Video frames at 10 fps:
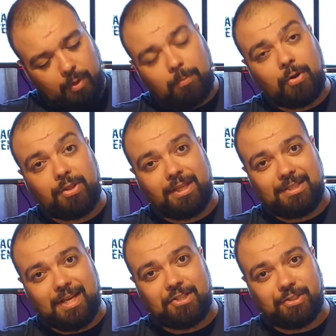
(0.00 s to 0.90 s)
putting these
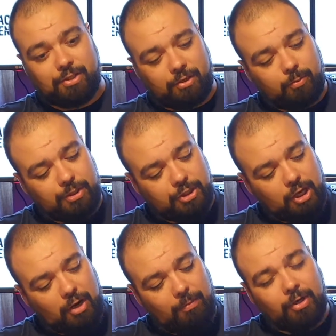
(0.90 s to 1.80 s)
edges on, which
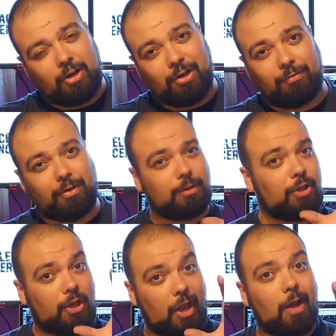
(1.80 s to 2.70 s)
kind of
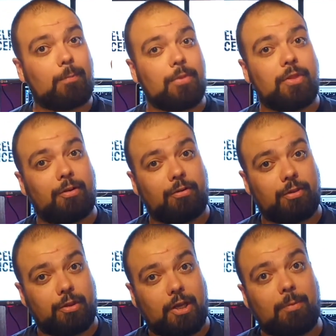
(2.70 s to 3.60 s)
cup the
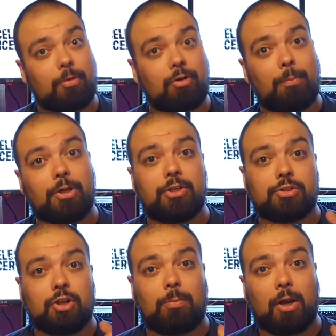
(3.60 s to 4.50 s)
rubber, you
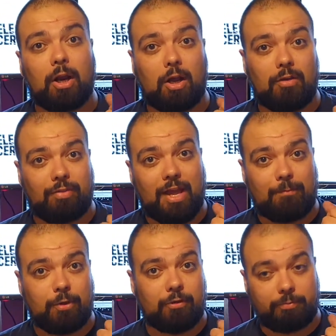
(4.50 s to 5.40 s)
stop a lot of that
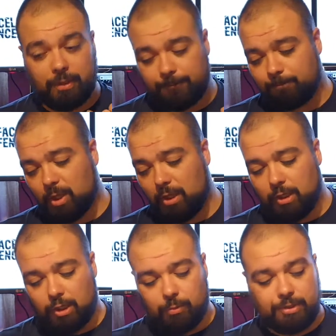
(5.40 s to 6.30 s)
movement,
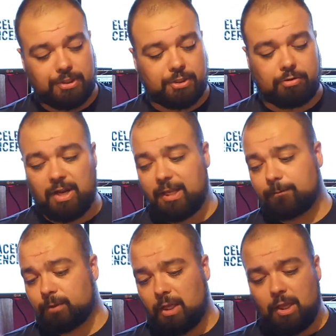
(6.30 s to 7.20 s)
which is great.
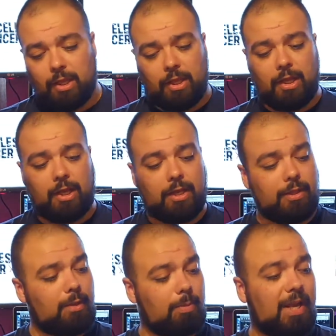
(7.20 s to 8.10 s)

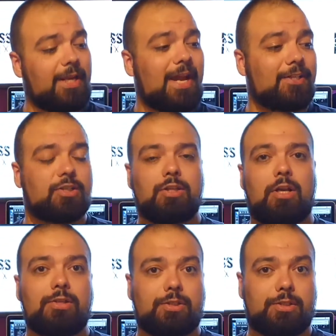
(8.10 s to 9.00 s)
The blade has
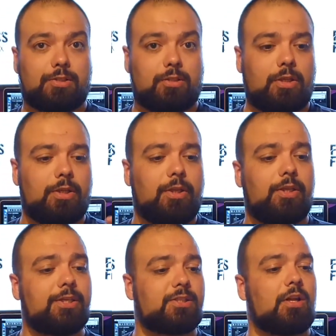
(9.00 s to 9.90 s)
slots, and
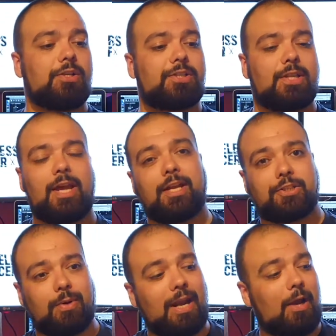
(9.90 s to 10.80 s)
these slots are there
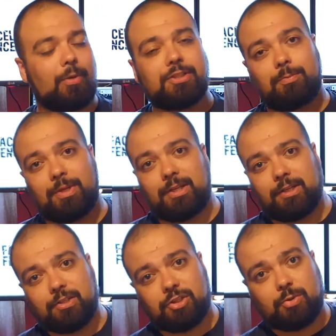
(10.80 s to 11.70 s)
to allow it to be
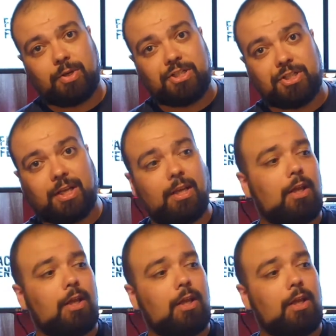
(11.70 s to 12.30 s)
squishy.